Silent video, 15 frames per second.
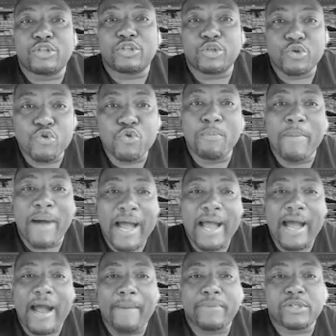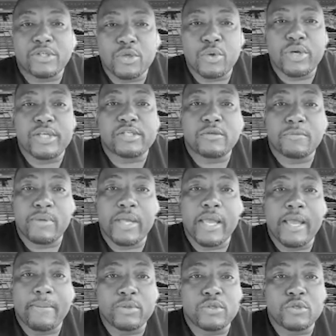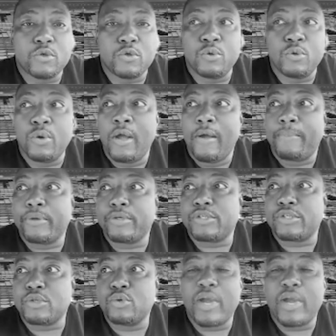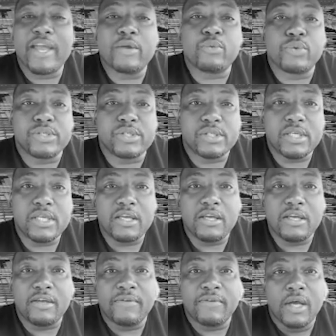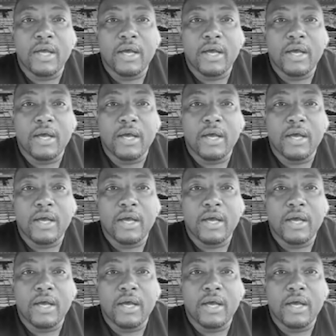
through my opportunities to be able to pursue and receive